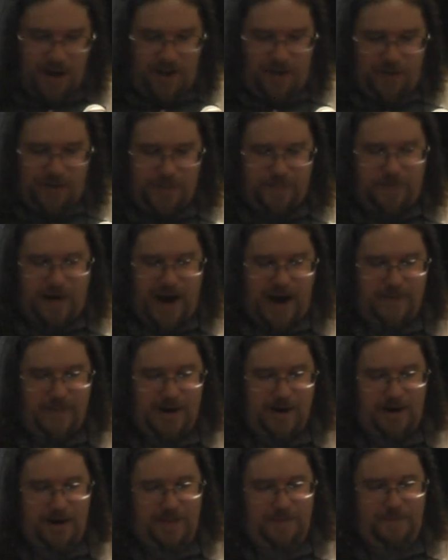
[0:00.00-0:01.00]
The
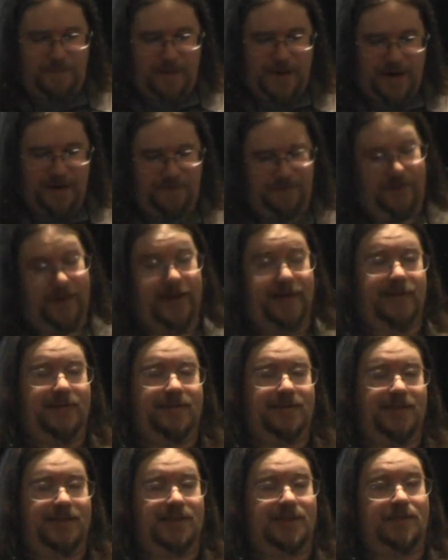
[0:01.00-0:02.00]
primary
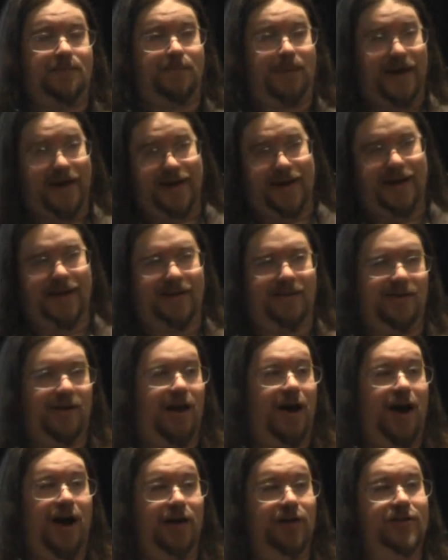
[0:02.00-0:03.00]
benefit to spending the
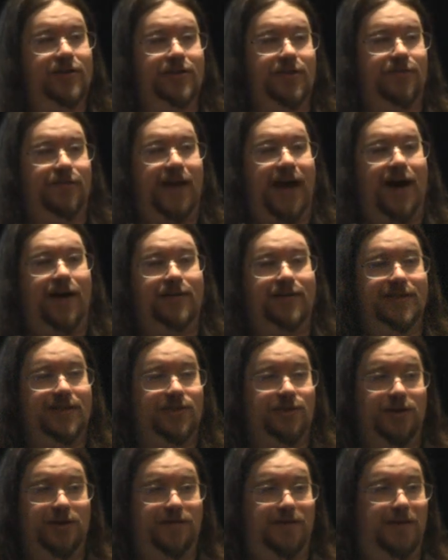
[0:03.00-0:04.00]
hundreds of
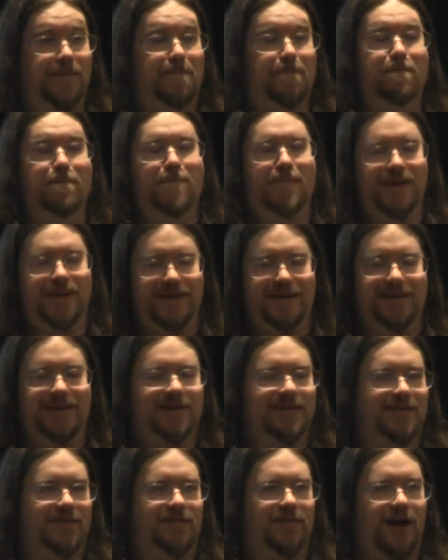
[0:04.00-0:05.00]
thousands or even
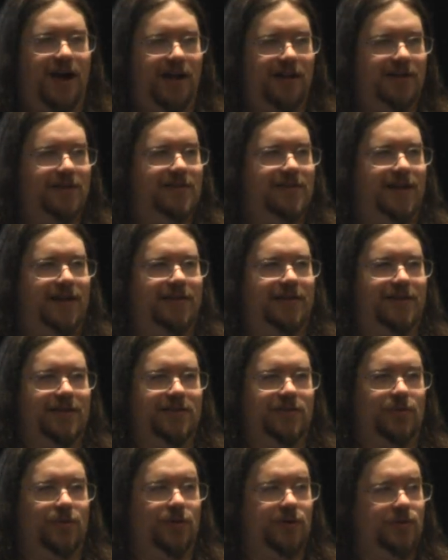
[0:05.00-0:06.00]
millions of dollars that
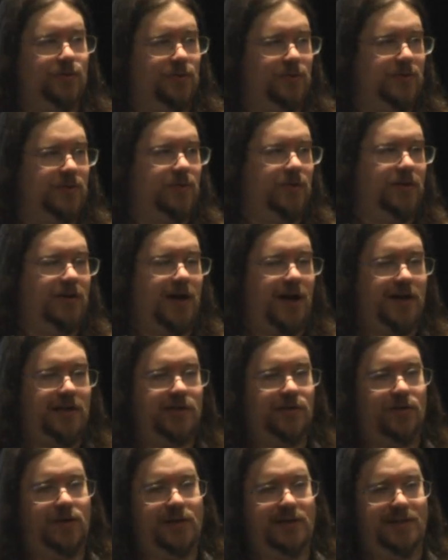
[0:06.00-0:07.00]
these SOAR tools will
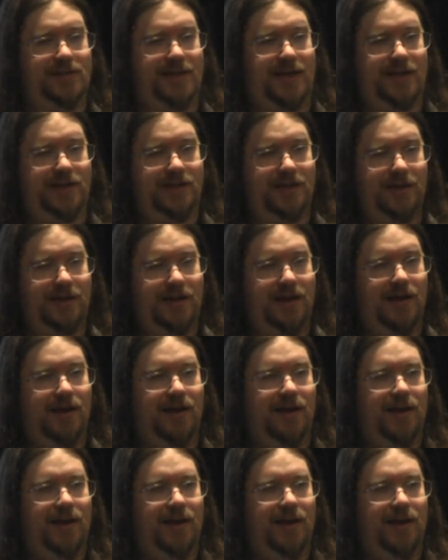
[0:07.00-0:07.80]
cost your organization